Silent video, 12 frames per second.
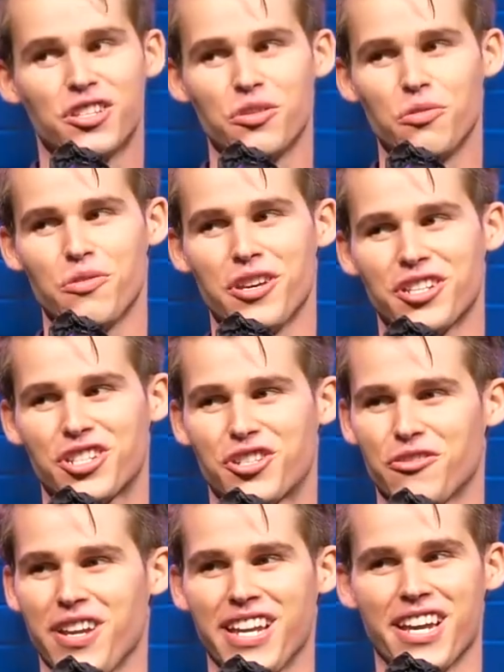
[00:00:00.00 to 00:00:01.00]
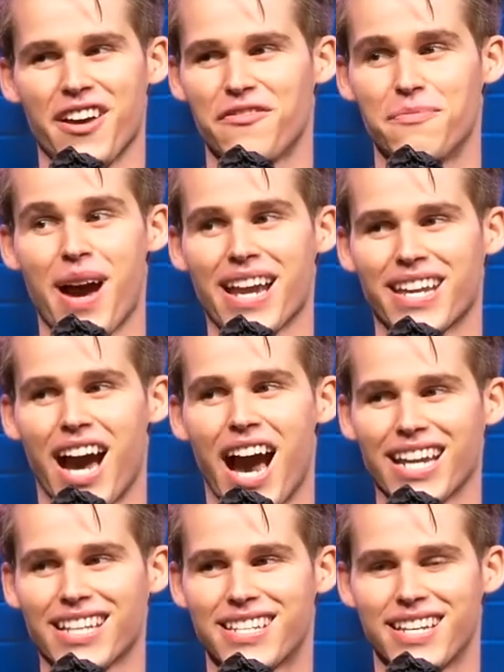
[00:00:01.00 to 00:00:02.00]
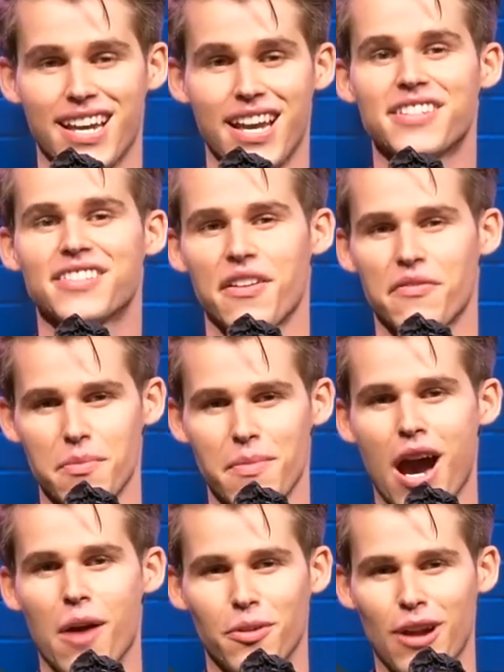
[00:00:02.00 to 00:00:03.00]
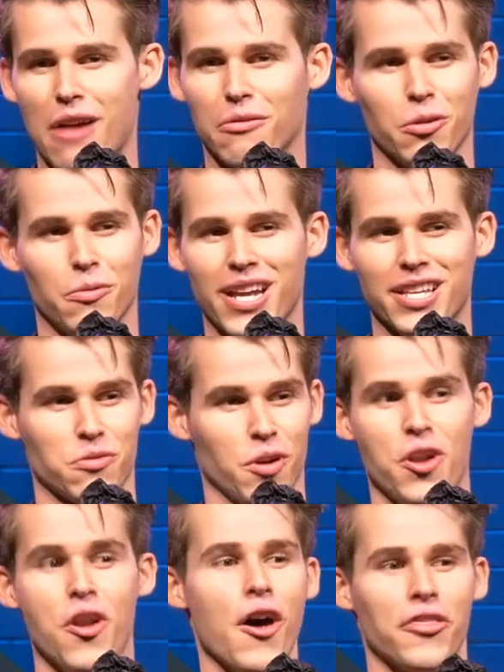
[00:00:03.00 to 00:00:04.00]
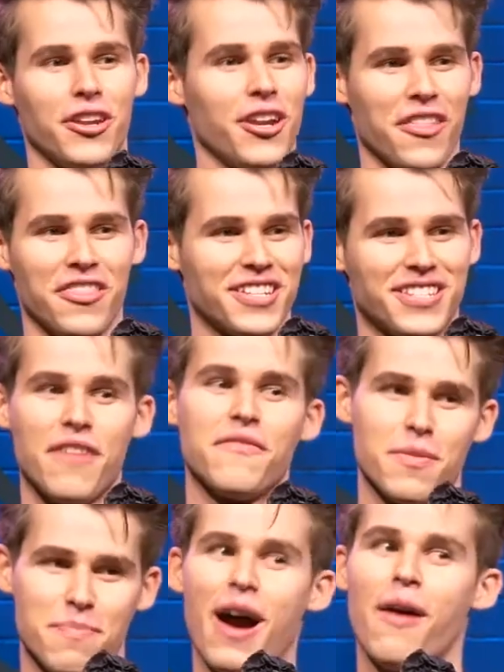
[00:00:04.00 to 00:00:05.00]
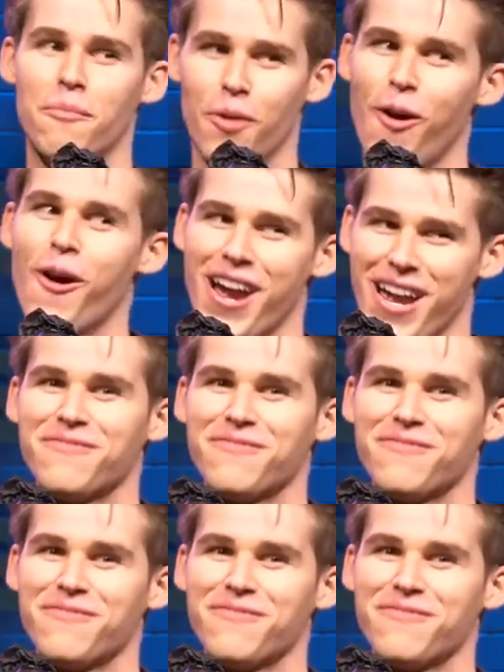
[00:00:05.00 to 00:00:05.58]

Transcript: to the string of my kite. 70 mile per hour winds were nothing on this 70 pound boy.